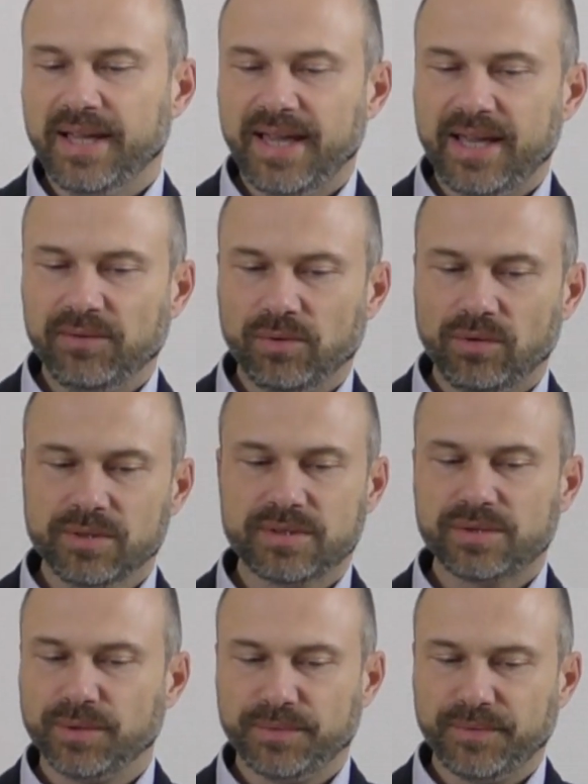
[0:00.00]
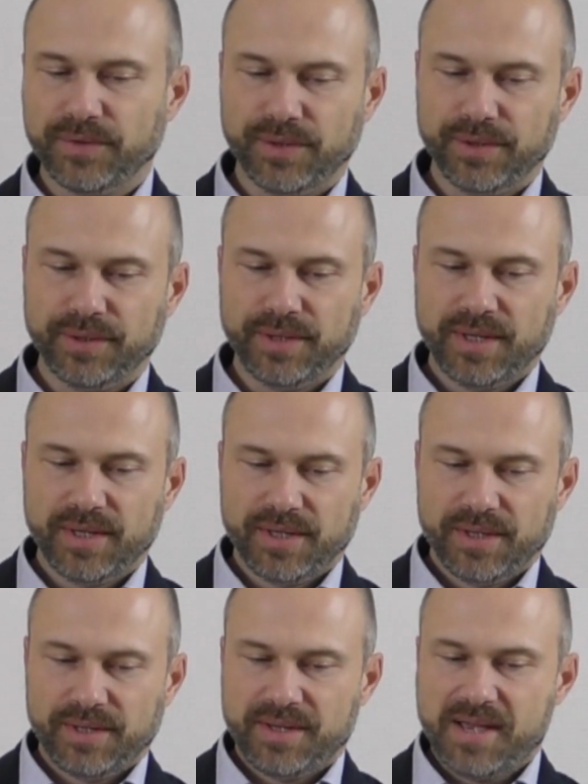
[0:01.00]
also
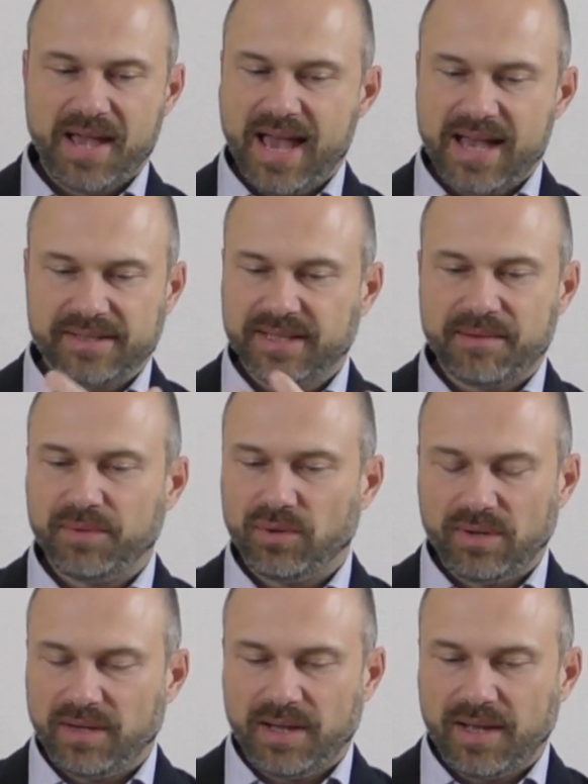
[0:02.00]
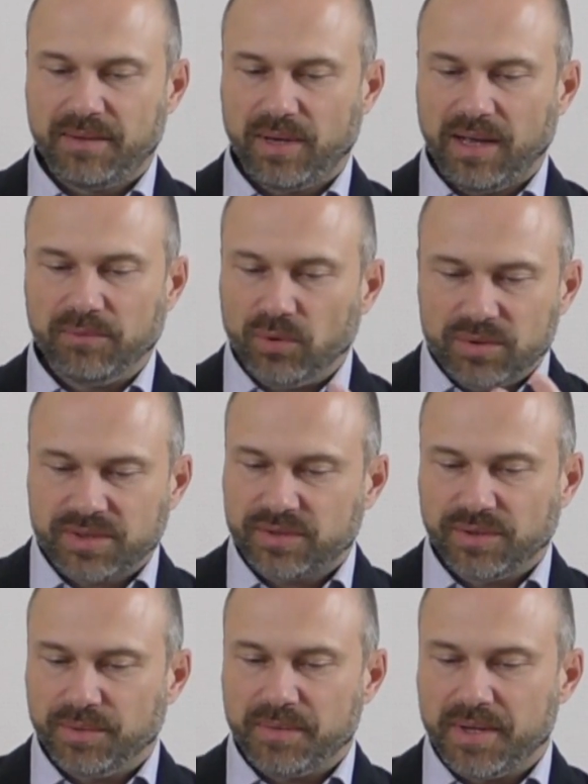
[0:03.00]
as I'm
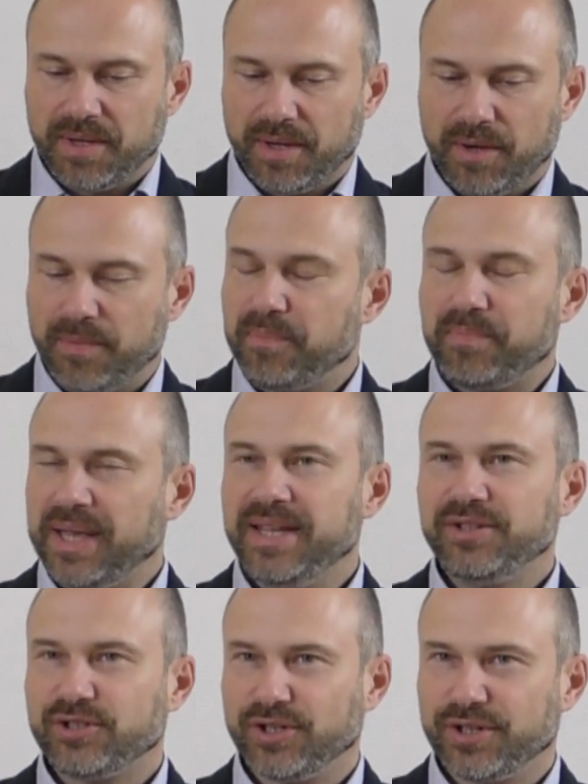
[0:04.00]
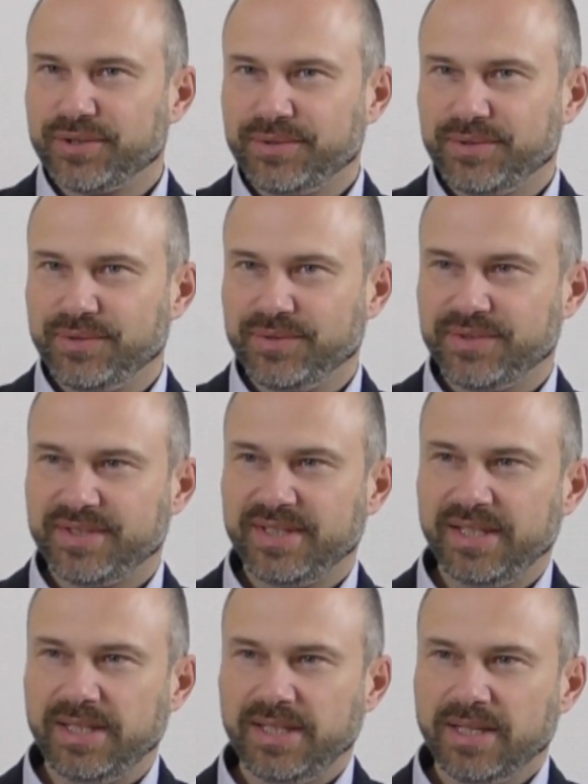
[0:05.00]
also a painter, to
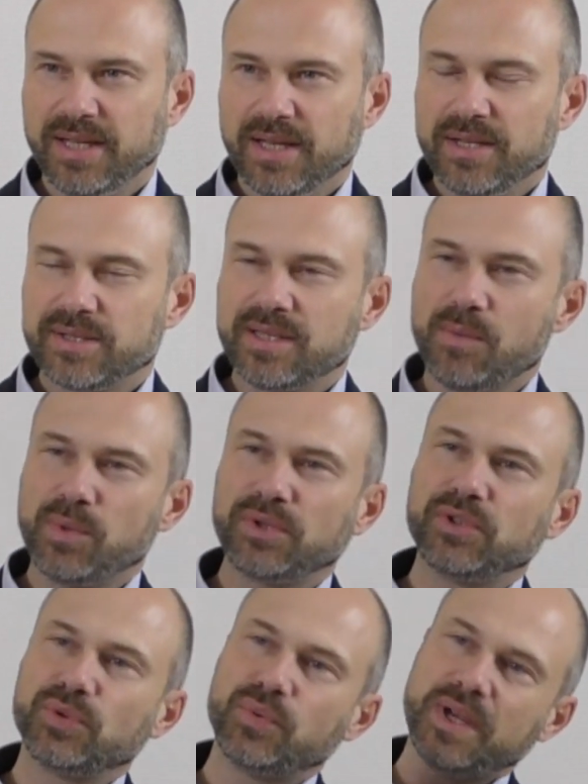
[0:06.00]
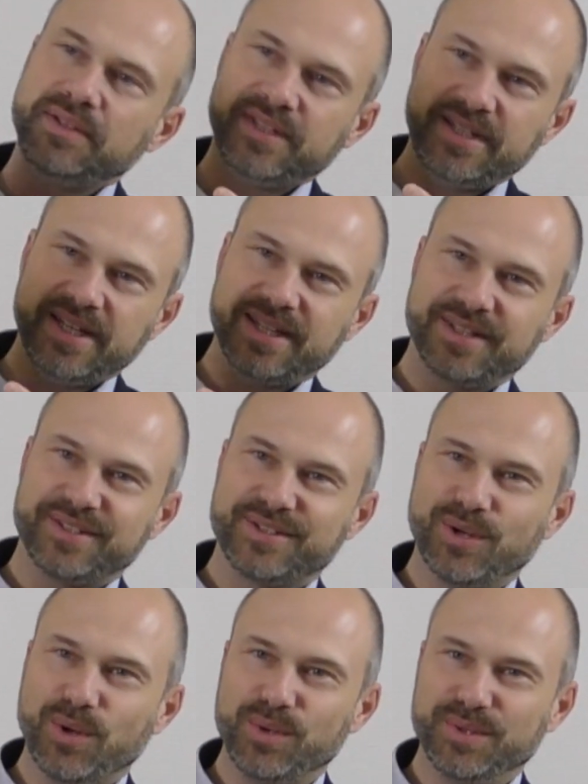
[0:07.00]
see someone 20 years
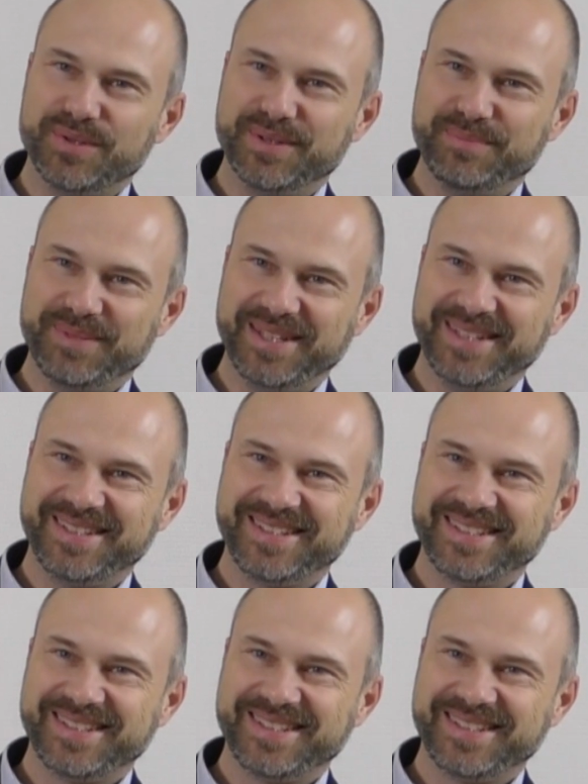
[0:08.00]
older than me